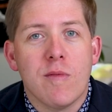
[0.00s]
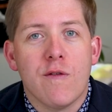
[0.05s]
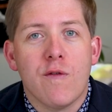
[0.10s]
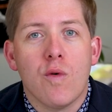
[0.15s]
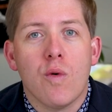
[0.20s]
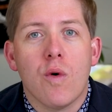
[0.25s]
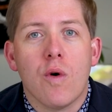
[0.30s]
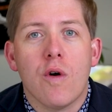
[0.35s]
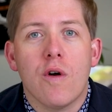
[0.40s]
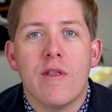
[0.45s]

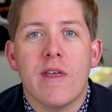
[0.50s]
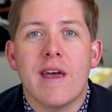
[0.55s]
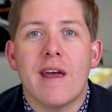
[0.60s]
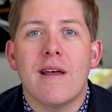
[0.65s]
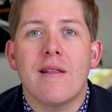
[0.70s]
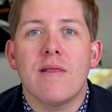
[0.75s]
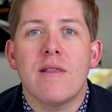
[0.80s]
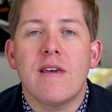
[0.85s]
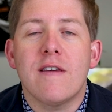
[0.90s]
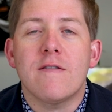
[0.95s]
before. They're
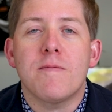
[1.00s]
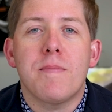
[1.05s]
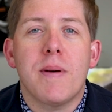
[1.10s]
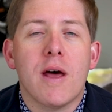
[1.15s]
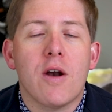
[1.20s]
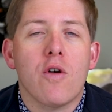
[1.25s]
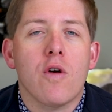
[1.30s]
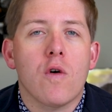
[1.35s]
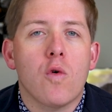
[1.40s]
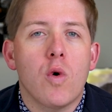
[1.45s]
at least
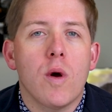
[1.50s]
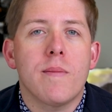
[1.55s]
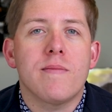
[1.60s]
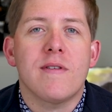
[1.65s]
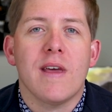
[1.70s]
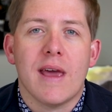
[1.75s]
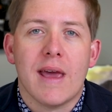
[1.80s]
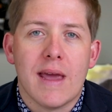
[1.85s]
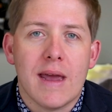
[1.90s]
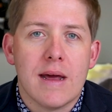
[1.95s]
better equipped
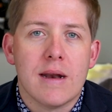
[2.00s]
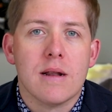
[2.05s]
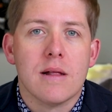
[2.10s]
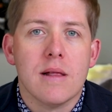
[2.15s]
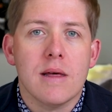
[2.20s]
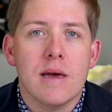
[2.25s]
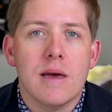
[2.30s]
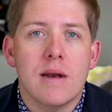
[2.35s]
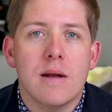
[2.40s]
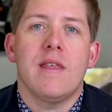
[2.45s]
to
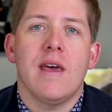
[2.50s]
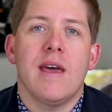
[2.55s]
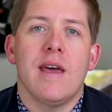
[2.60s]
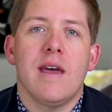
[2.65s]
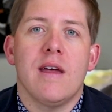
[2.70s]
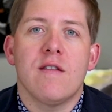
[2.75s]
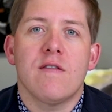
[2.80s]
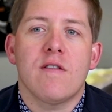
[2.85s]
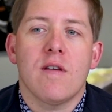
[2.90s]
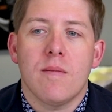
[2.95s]
handle it
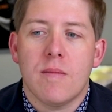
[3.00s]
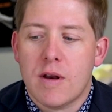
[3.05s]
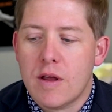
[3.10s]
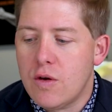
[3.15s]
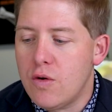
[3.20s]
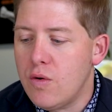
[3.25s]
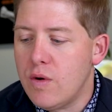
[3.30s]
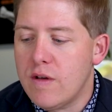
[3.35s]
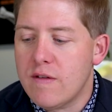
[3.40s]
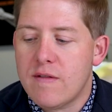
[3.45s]
than somebody
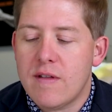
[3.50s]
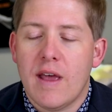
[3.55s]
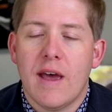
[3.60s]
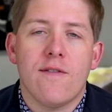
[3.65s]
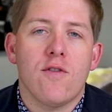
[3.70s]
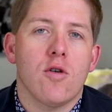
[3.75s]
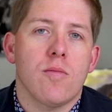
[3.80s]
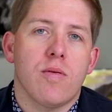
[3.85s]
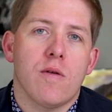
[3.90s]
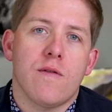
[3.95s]
who has
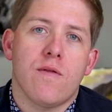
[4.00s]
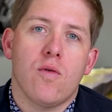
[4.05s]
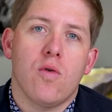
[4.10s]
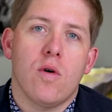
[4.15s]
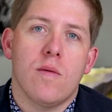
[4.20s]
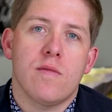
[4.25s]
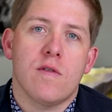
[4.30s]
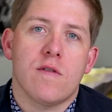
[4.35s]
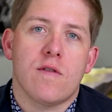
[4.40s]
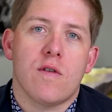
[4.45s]
never
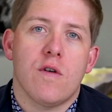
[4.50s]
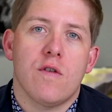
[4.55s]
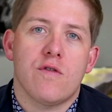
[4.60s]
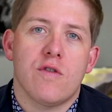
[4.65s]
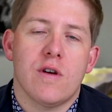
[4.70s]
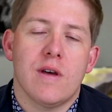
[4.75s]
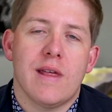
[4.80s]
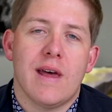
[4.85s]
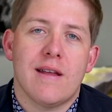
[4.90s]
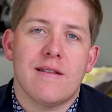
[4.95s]
performed a
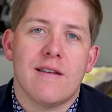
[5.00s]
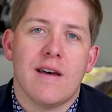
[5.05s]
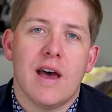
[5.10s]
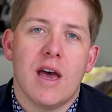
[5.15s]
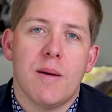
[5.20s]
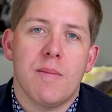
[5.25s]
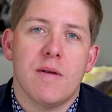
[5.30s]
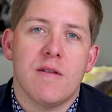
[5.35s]
surgery of that type.